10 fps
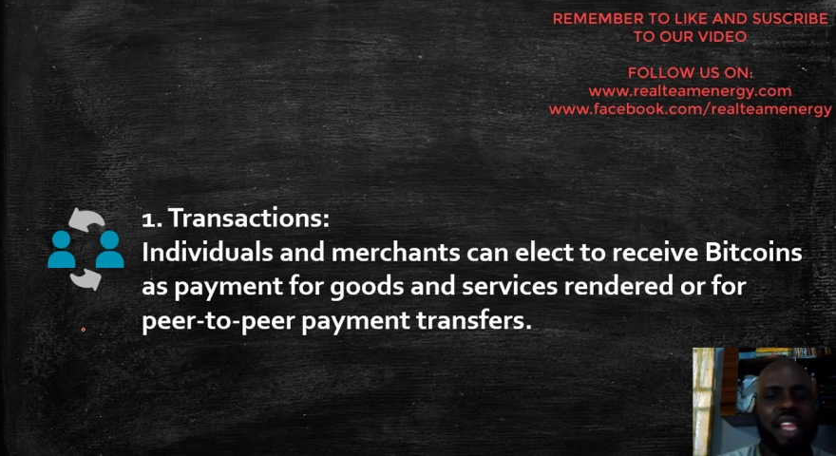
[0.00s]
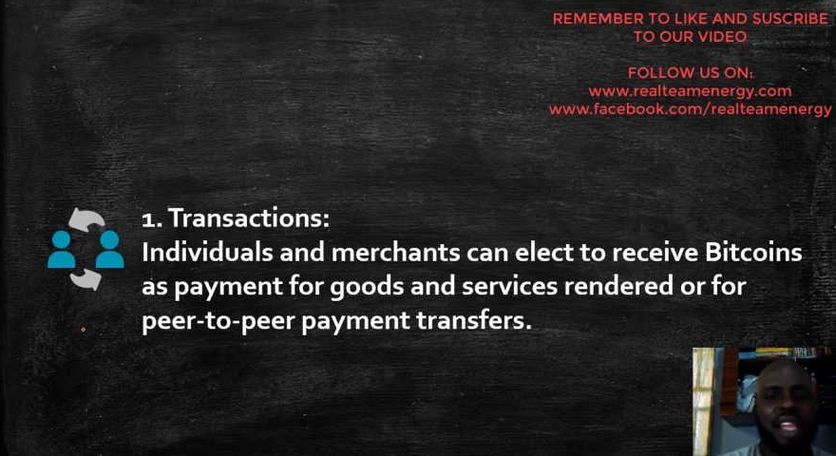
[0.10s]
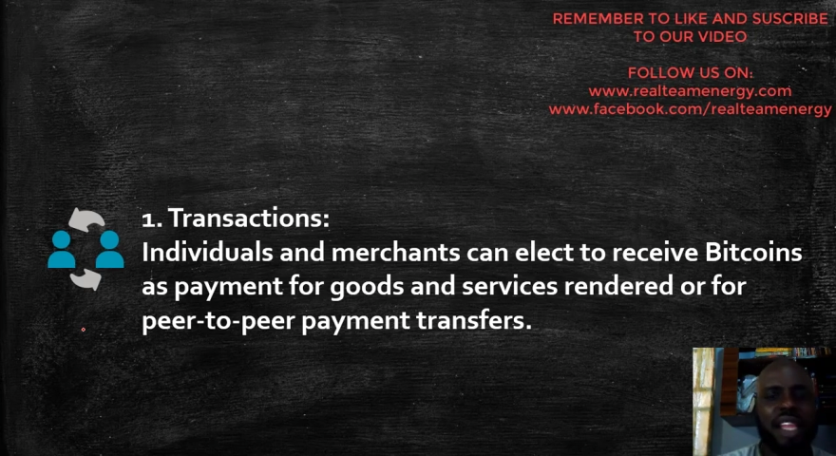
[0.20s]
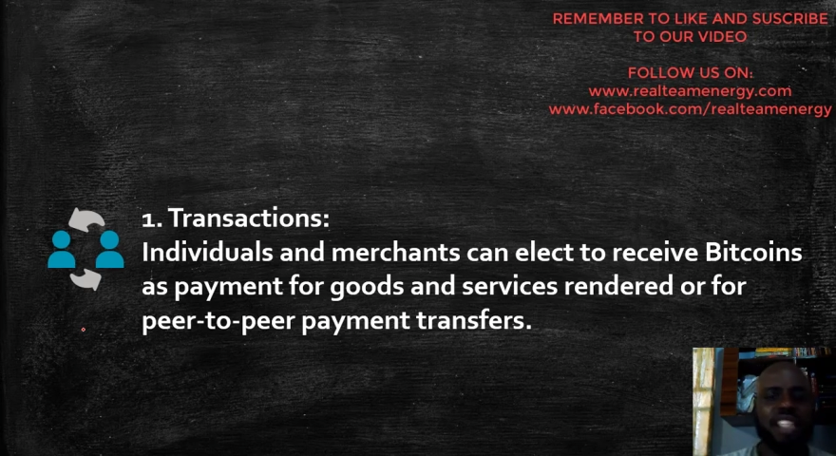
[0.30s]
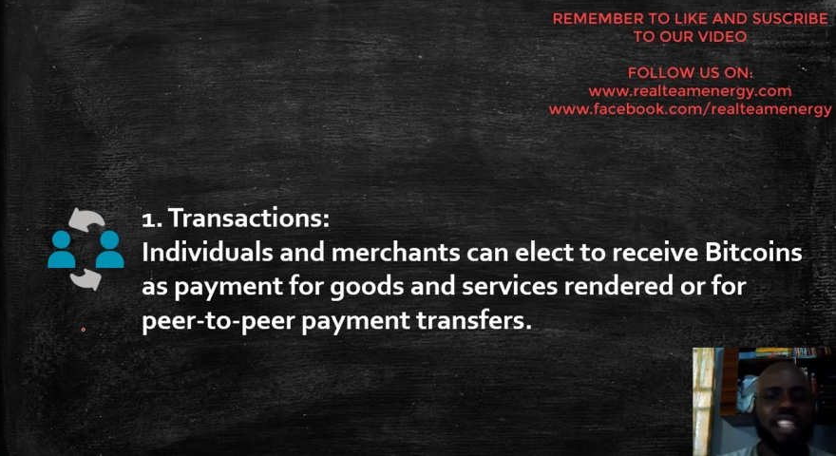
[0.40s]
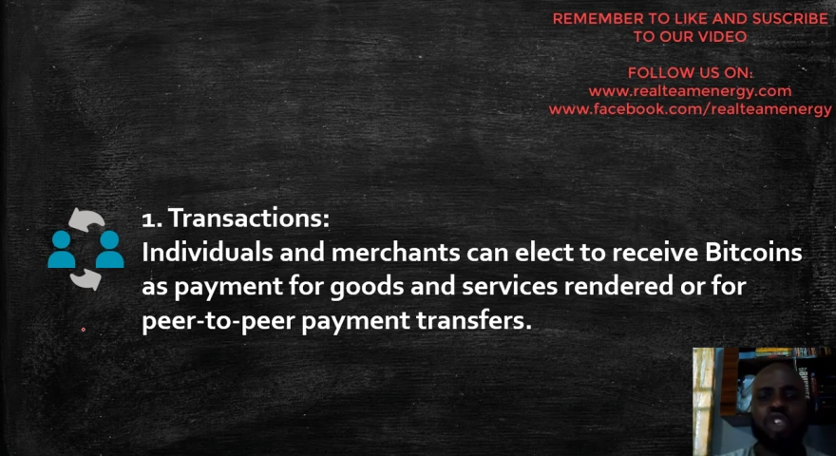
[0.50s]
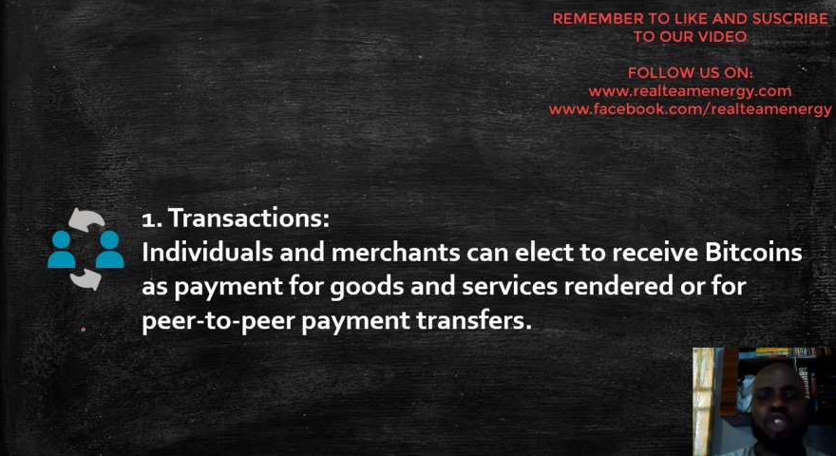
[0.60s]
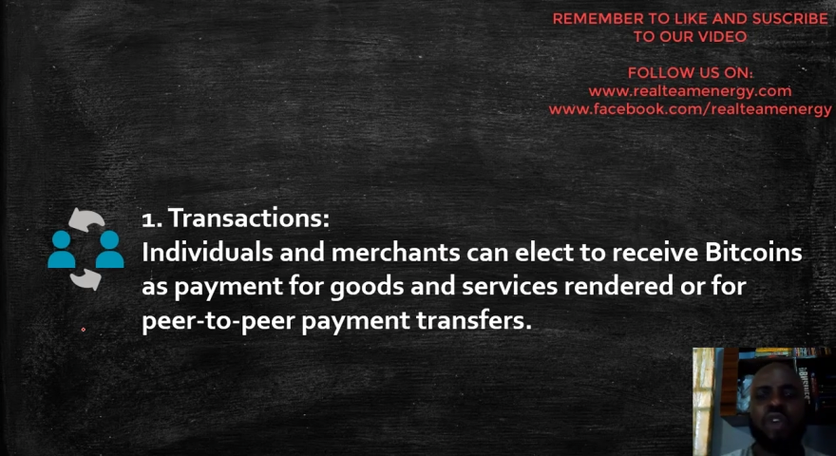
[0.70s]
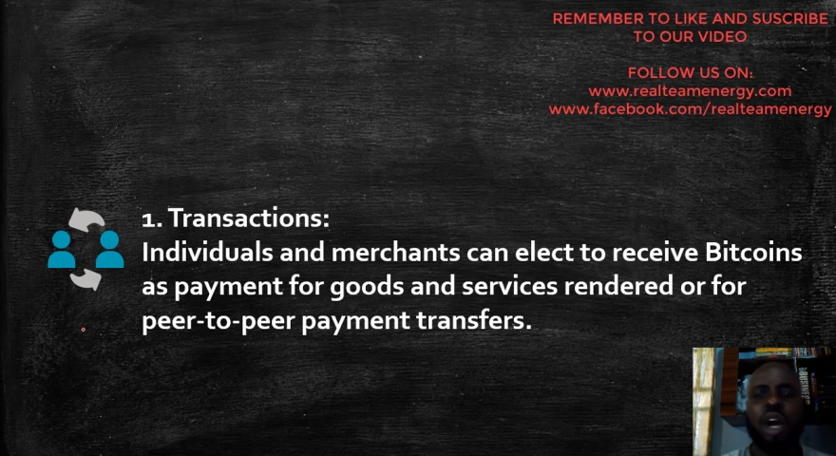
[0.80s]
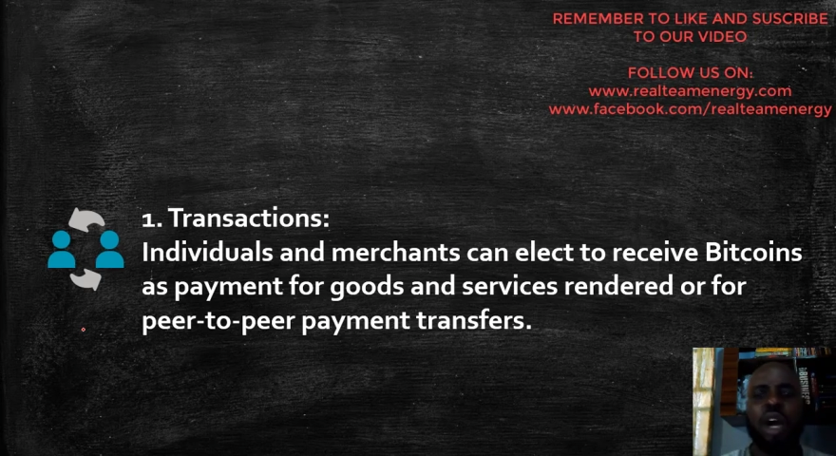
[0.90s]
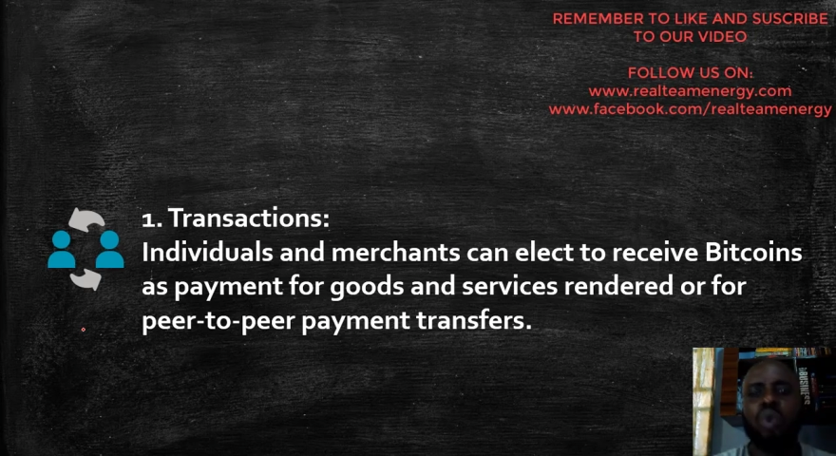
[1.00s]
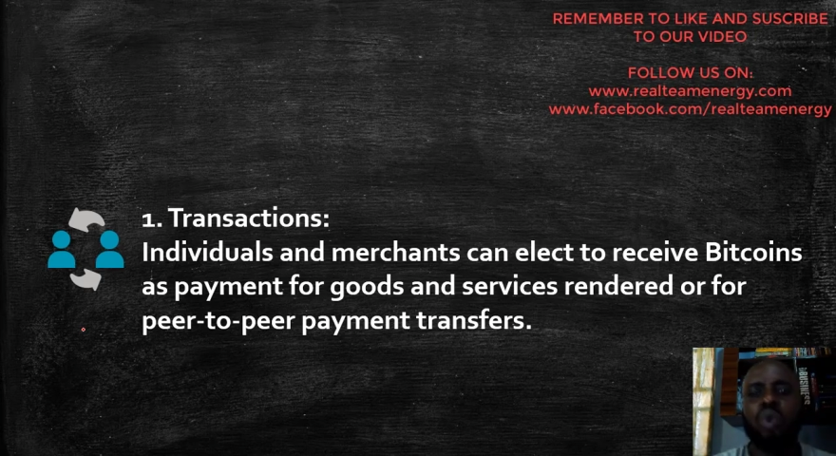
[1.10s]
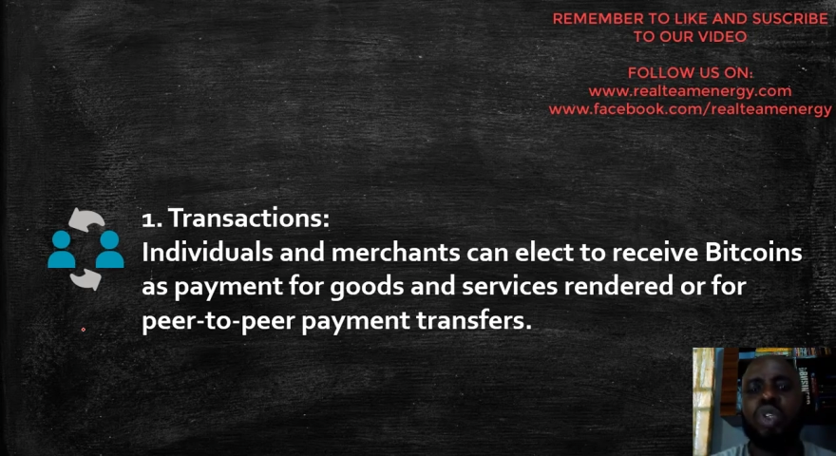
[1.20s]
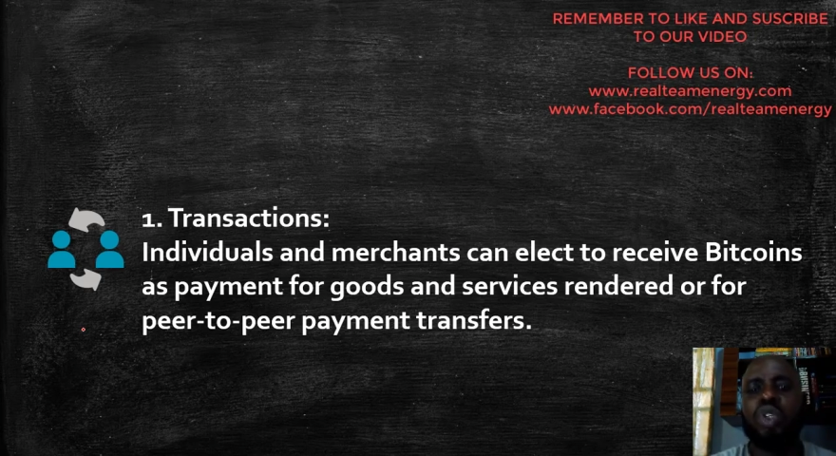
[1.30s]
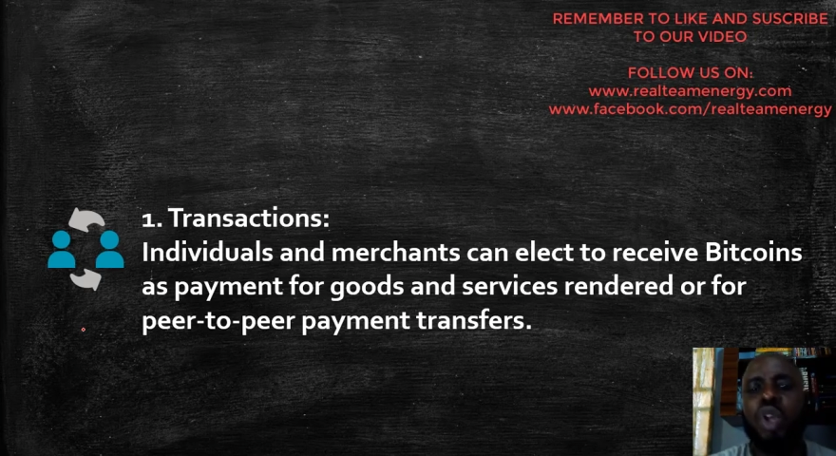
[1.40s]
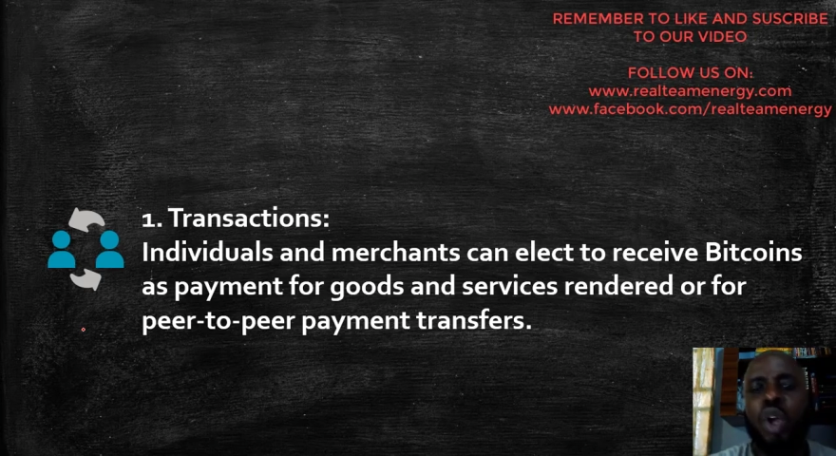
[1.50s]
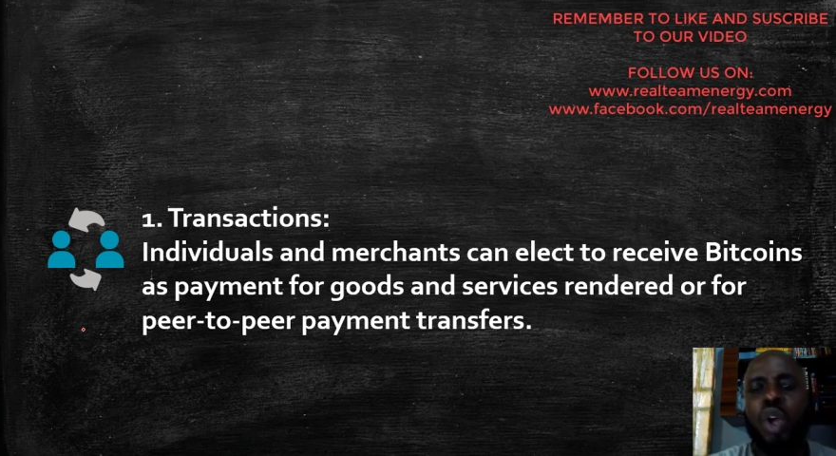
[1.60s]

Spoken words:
the exchange of our goods